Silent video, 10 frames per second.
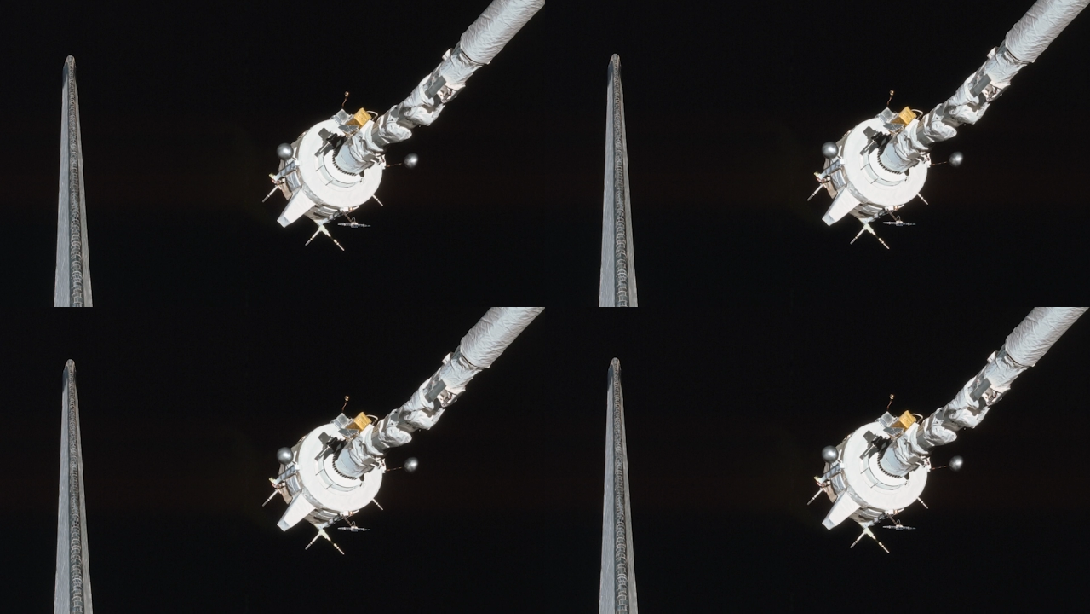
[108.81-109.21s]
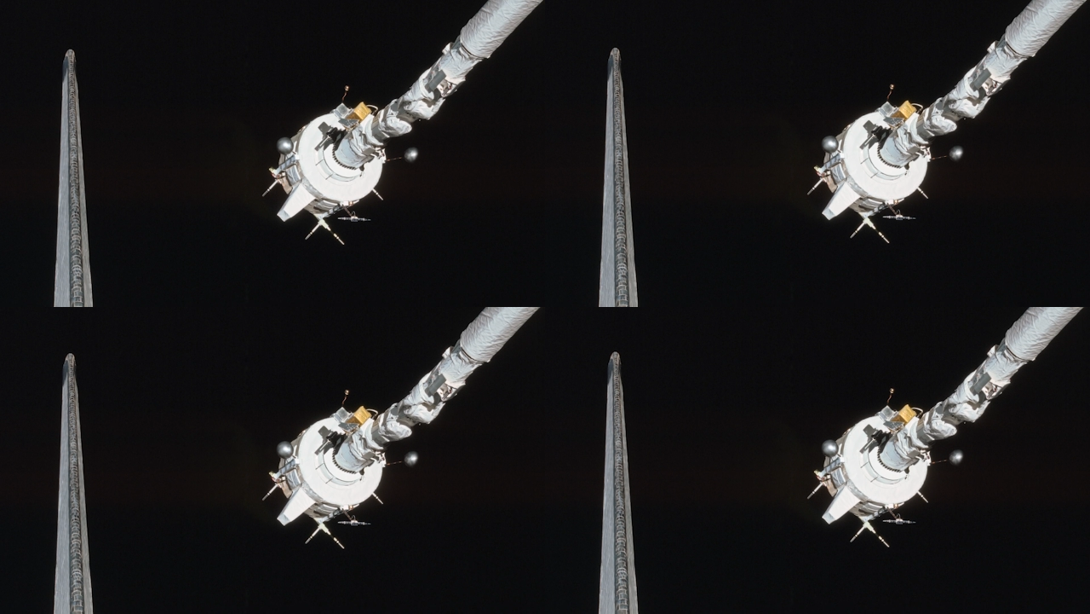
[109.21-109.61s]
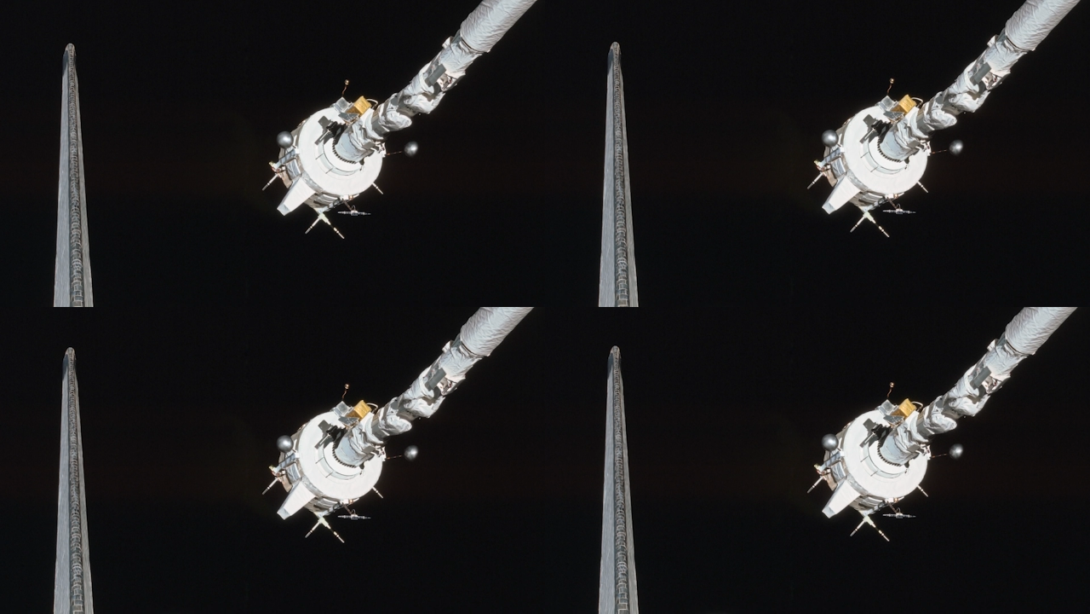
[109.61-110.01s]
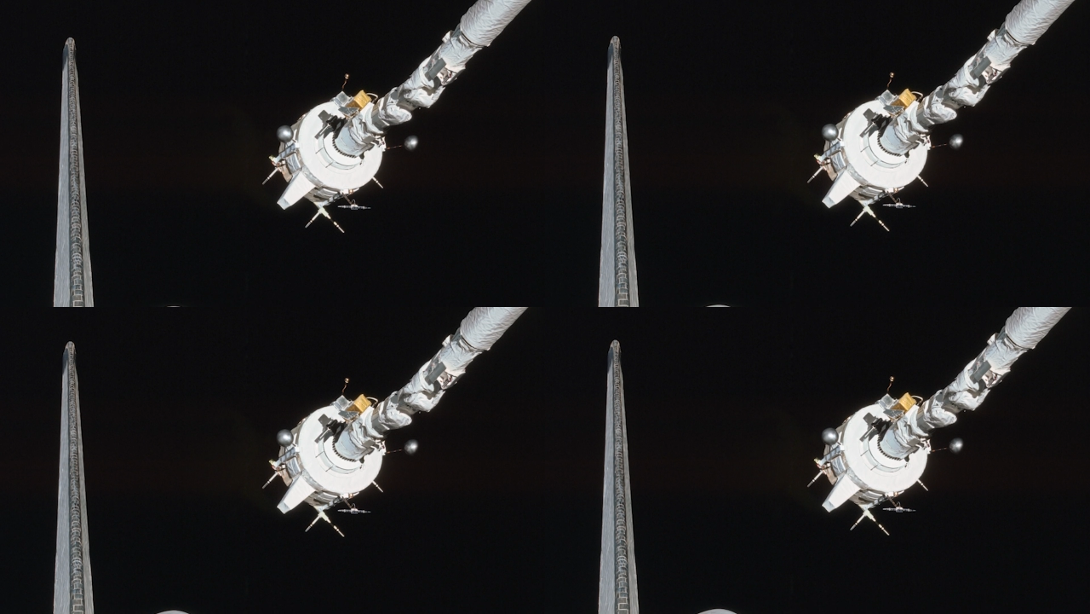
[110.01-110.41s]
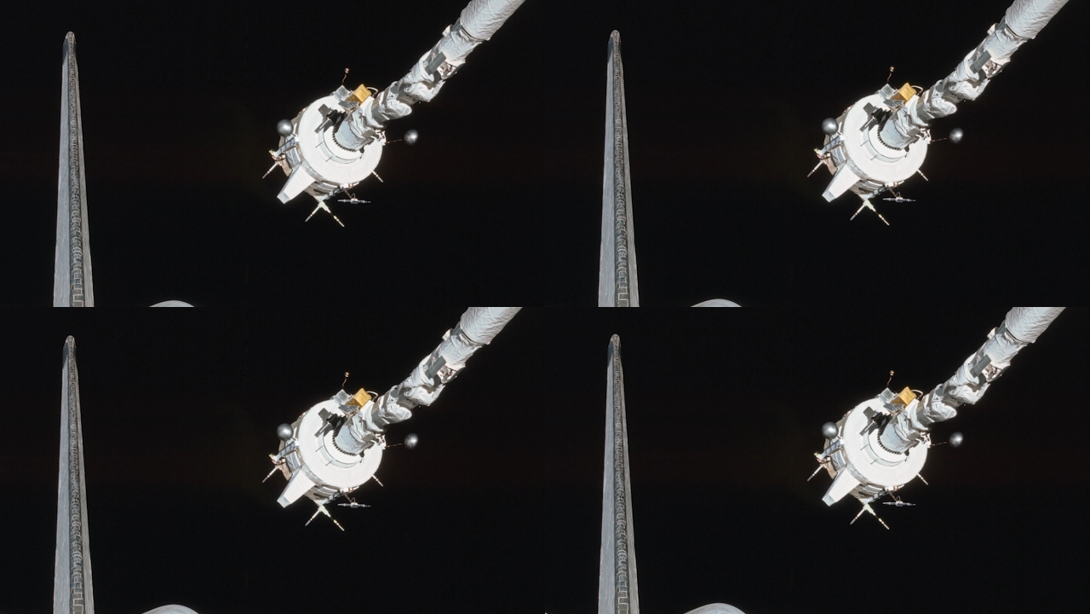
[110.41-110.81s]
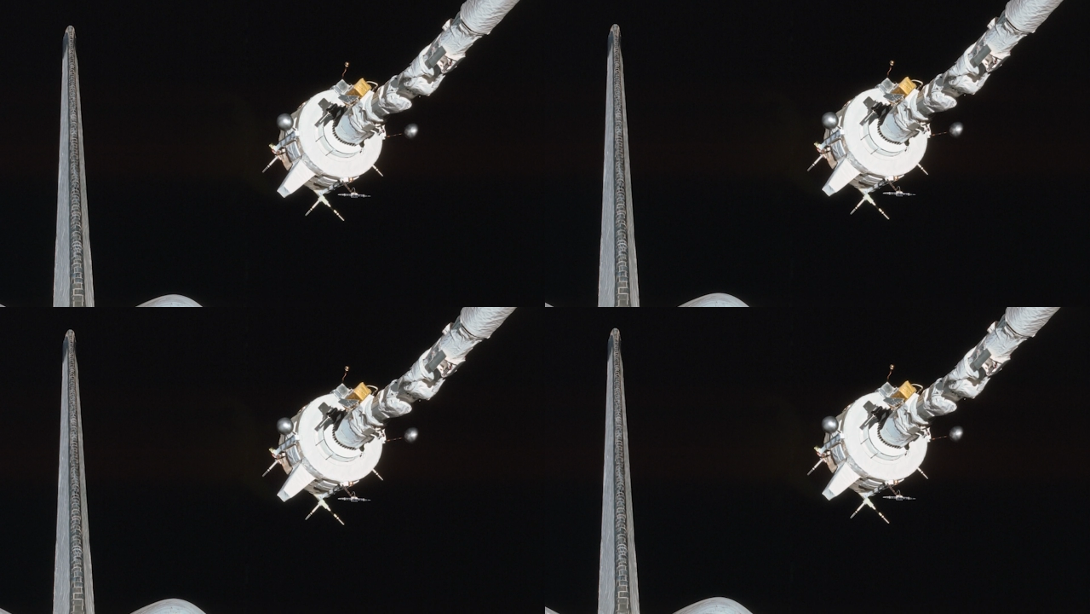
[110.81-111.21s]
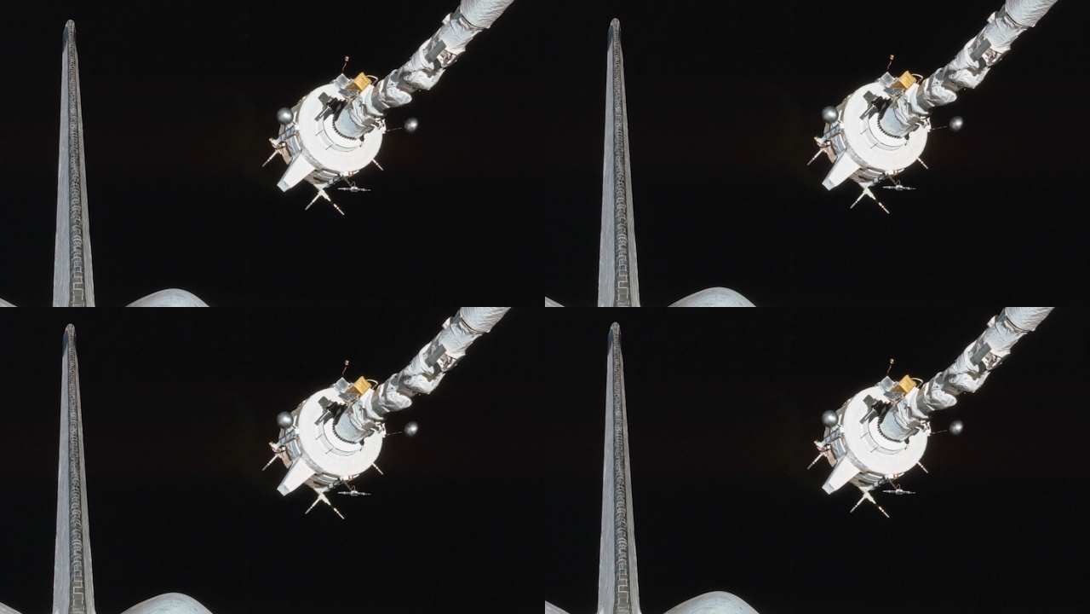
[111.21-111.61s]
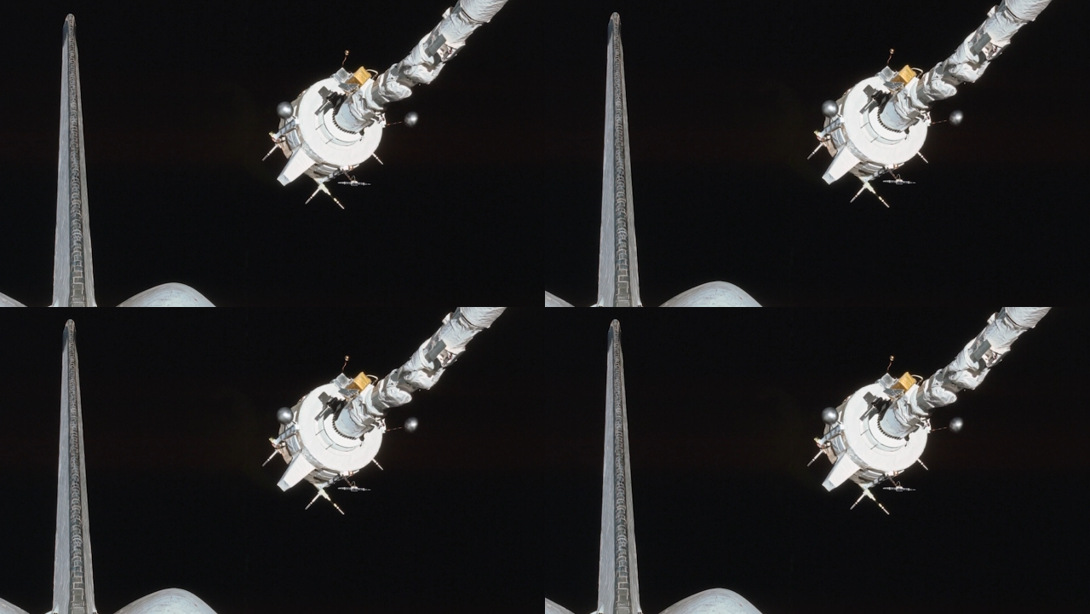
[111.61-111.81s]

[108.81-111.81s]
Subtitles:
Nobody's mouth can be seen.